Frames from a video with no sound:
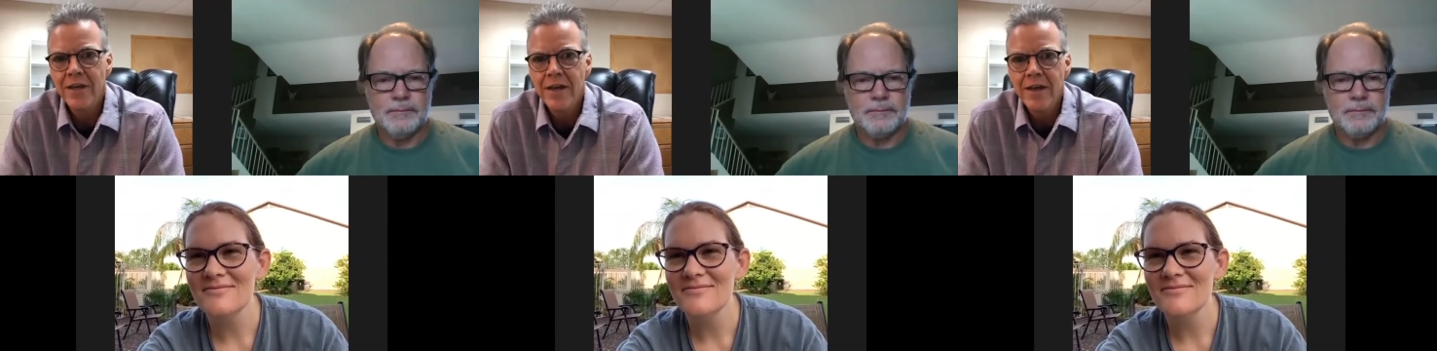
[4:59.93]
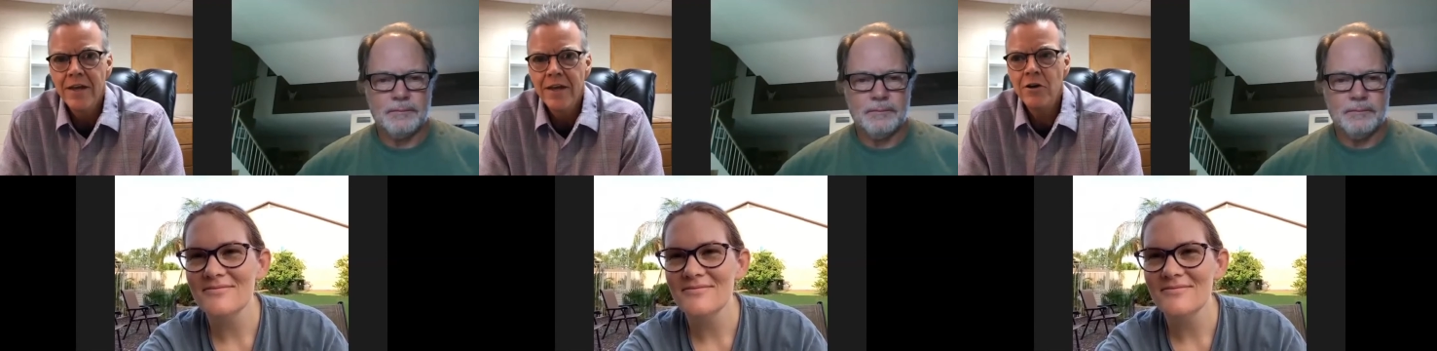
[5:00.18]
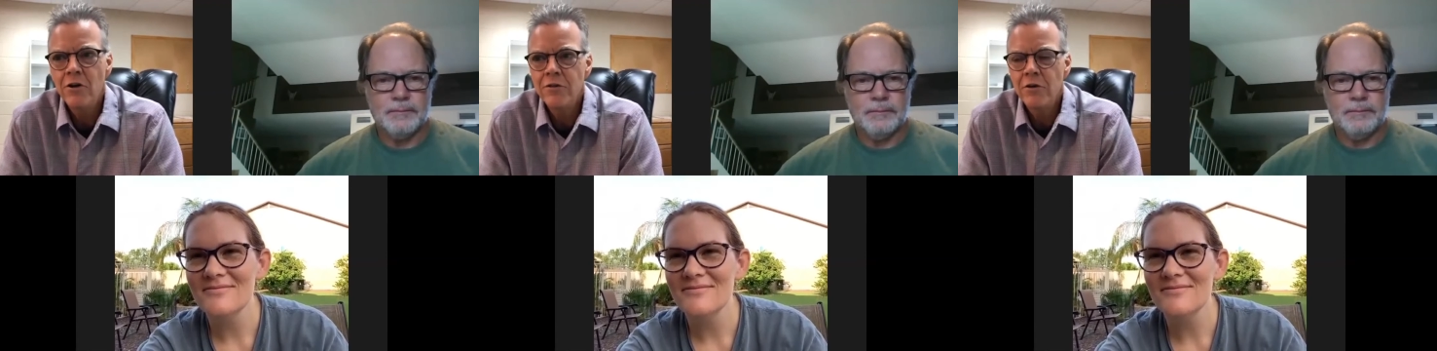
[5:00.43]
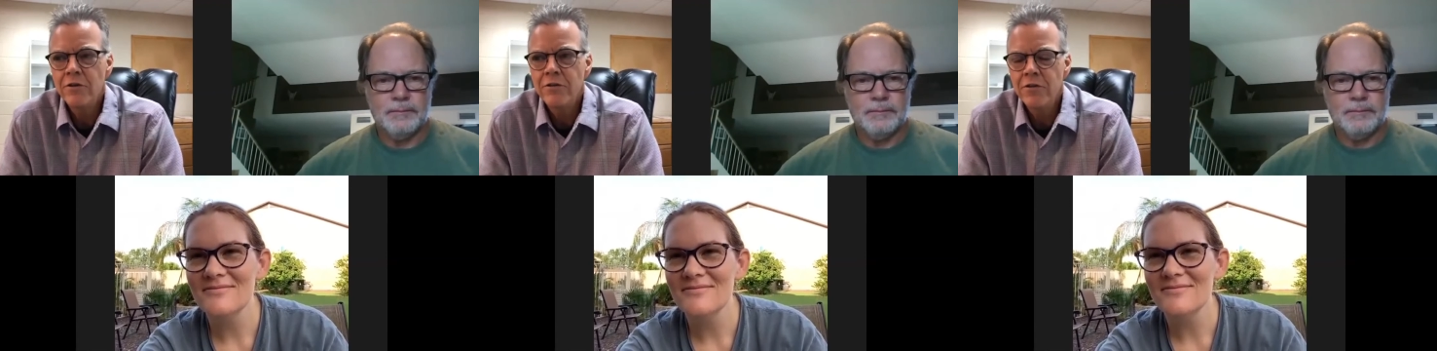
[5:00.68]
Speaker 1: You know, th-
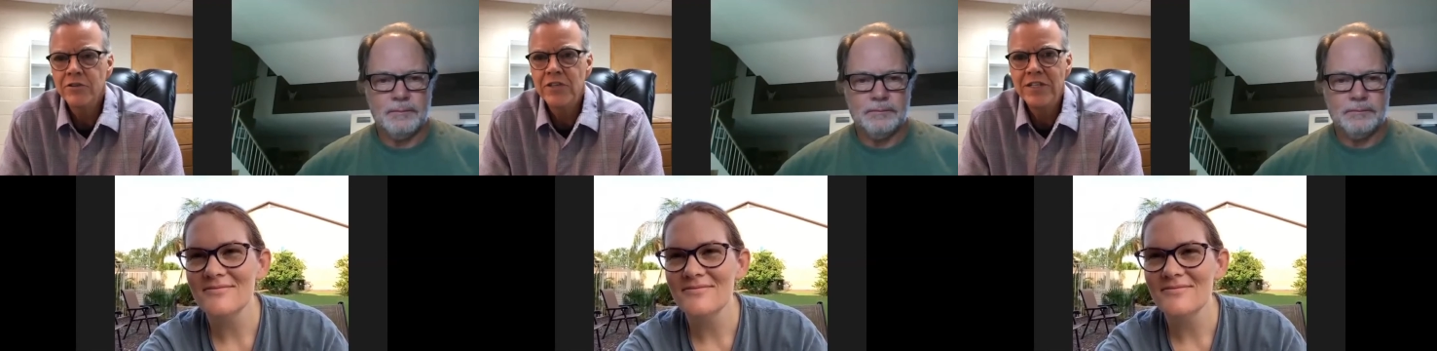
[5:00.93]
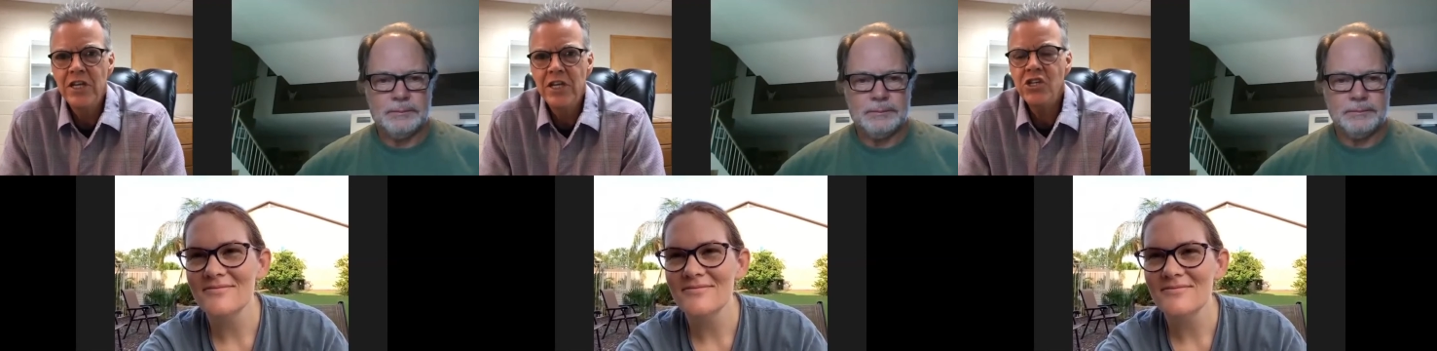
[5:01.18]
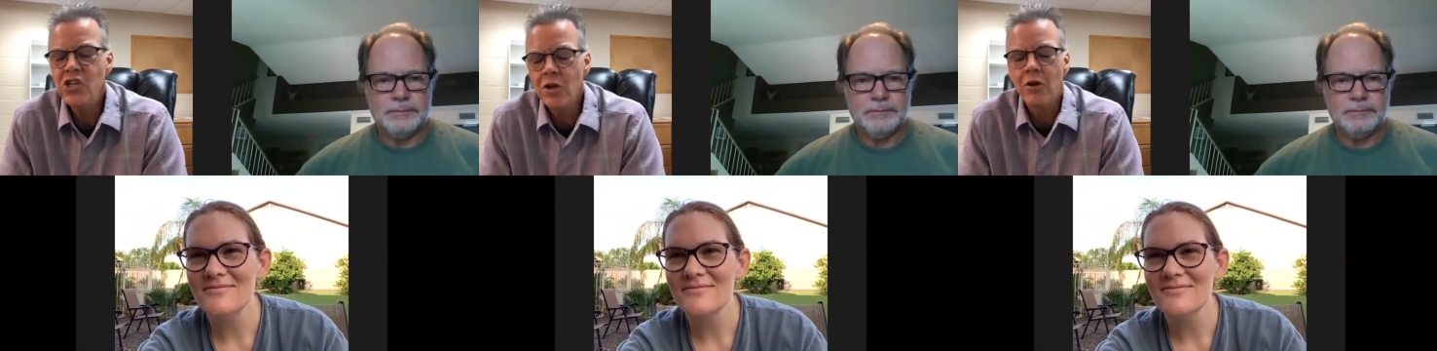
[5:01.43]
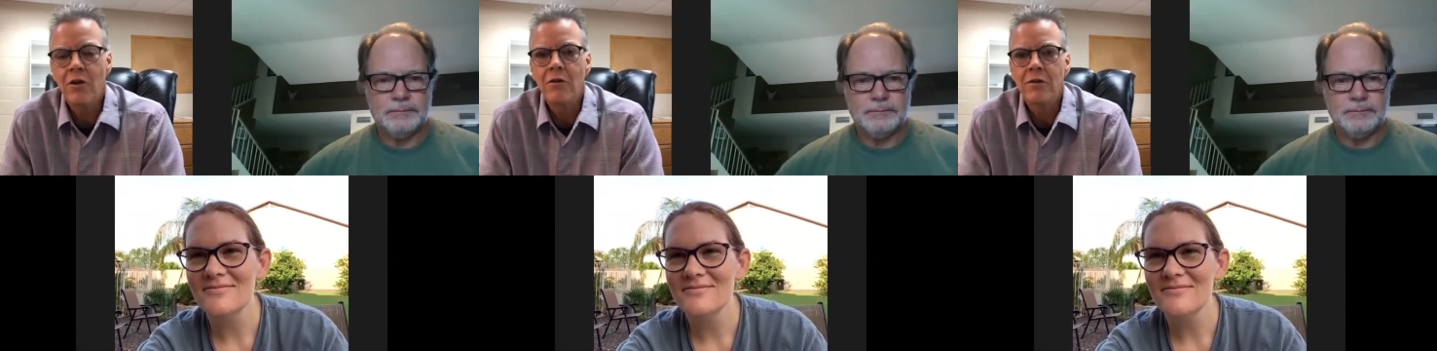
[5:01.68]
those
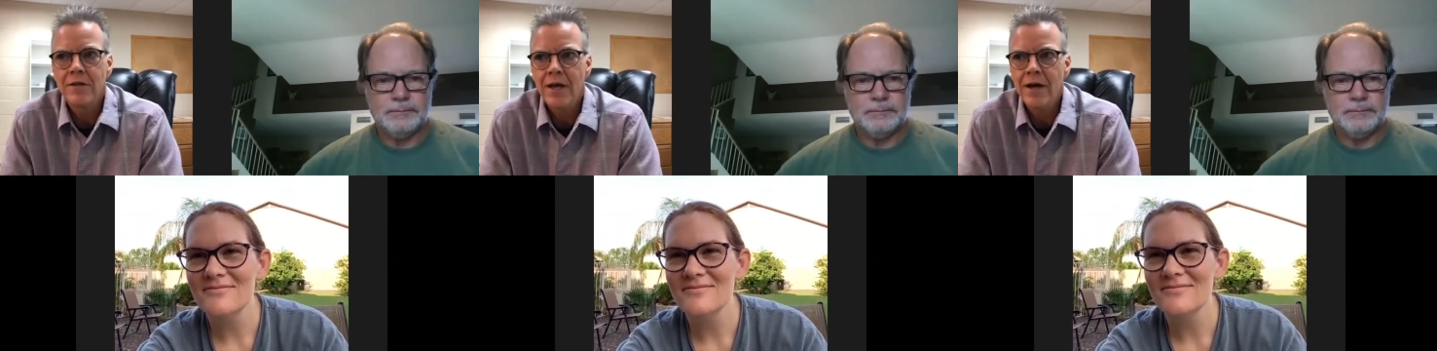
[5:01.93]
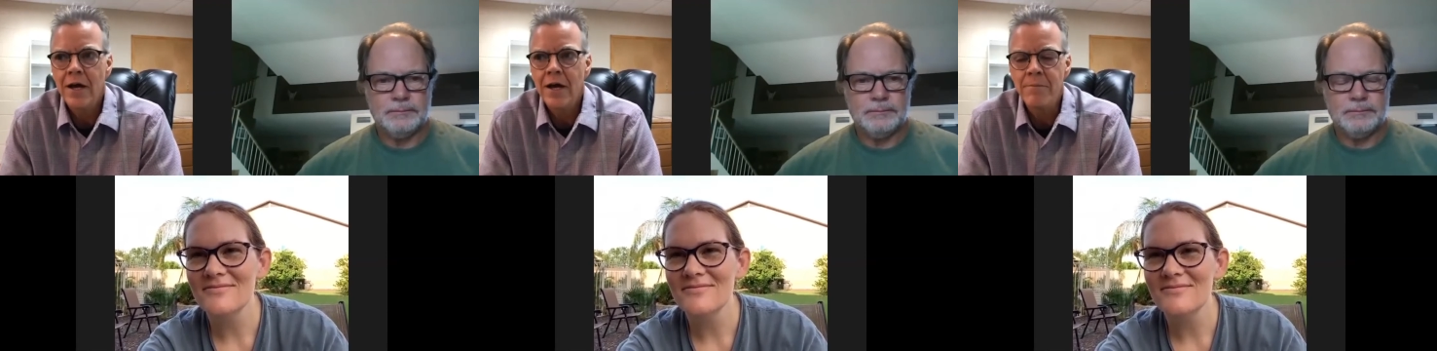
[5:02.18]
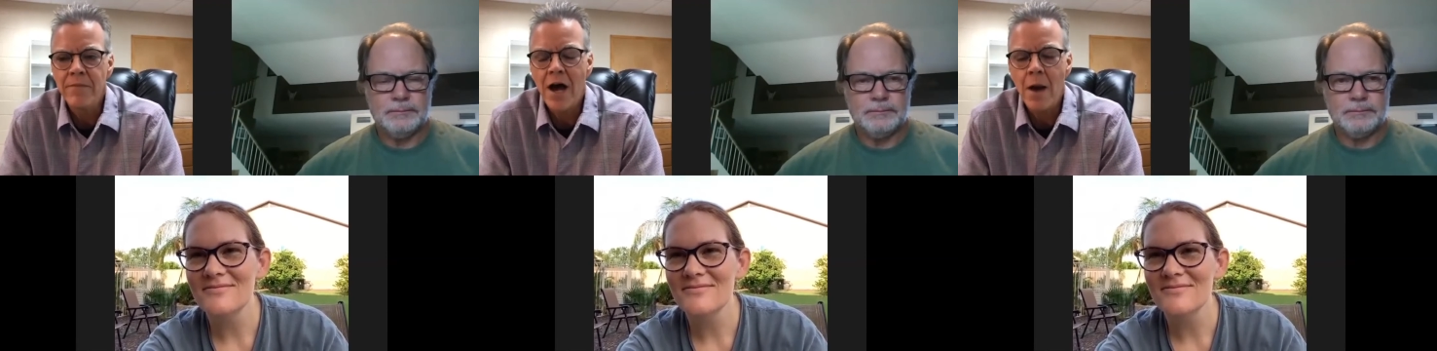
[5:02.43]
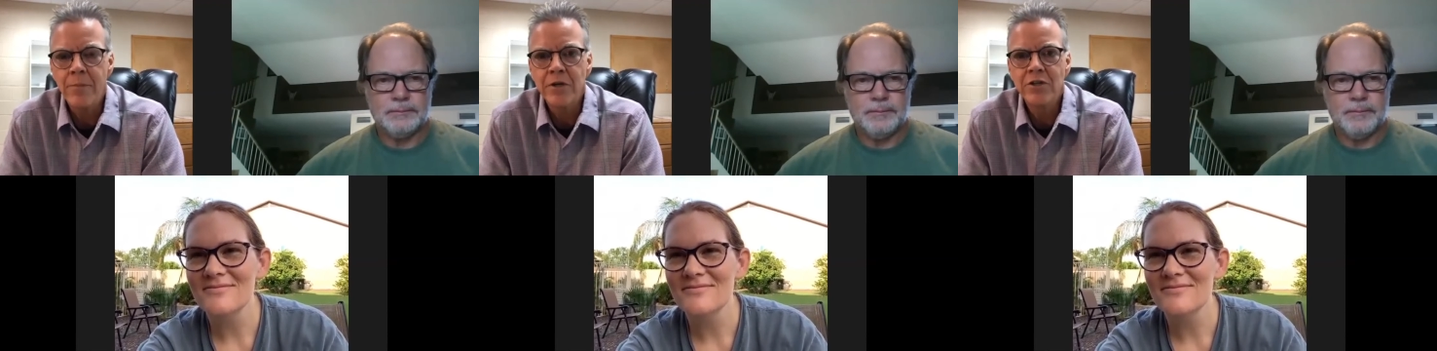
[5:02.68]
additional um,
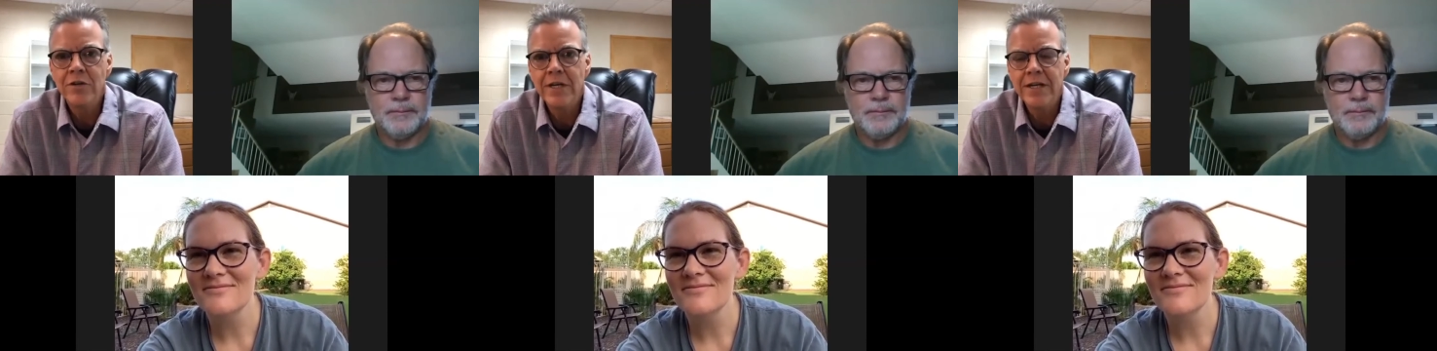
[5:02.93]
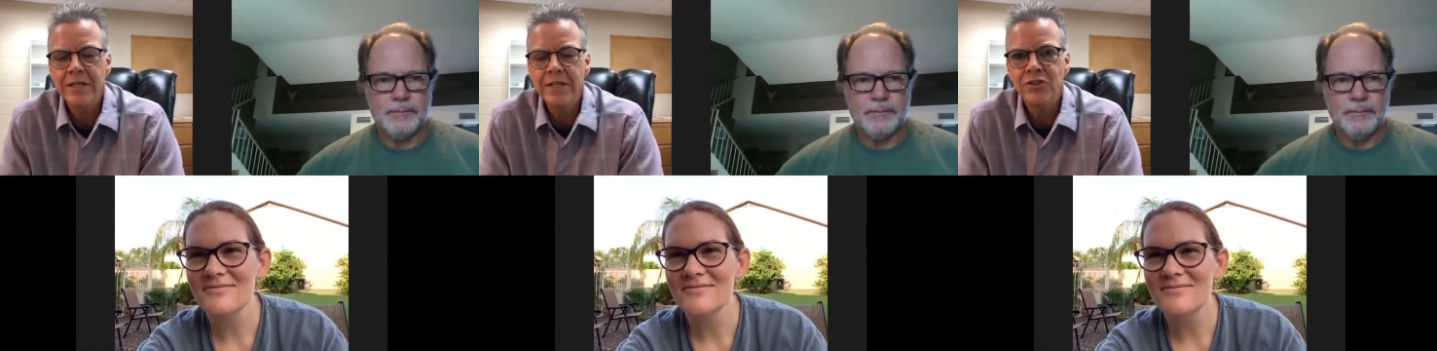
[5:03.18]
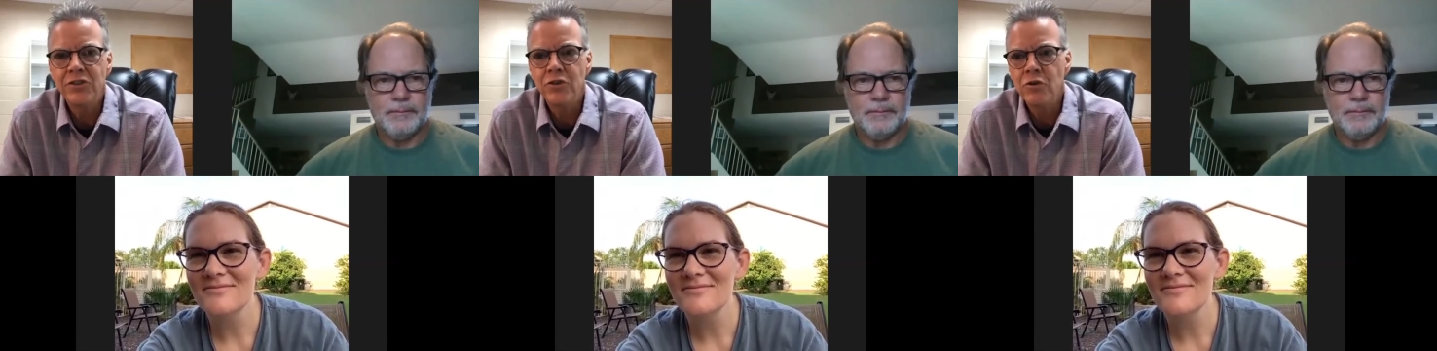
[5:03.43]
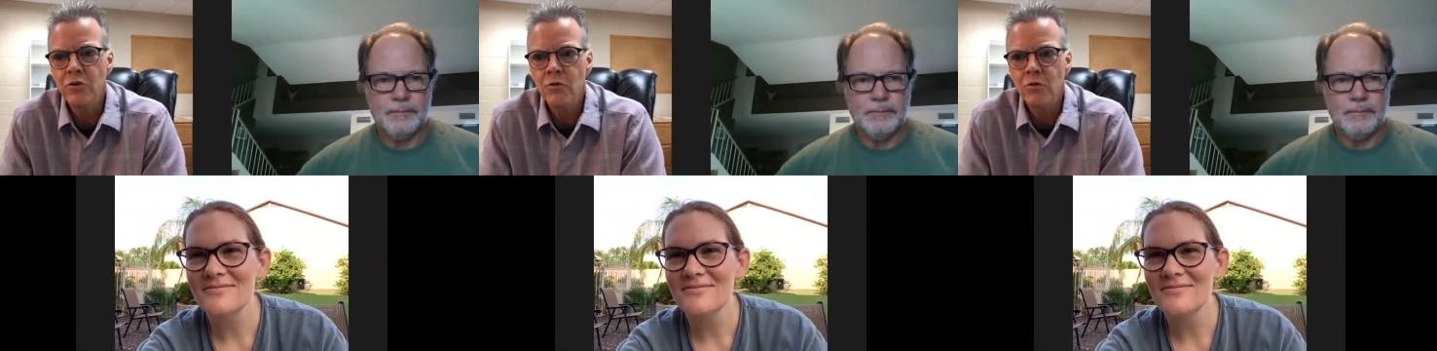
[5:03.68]
opportunities to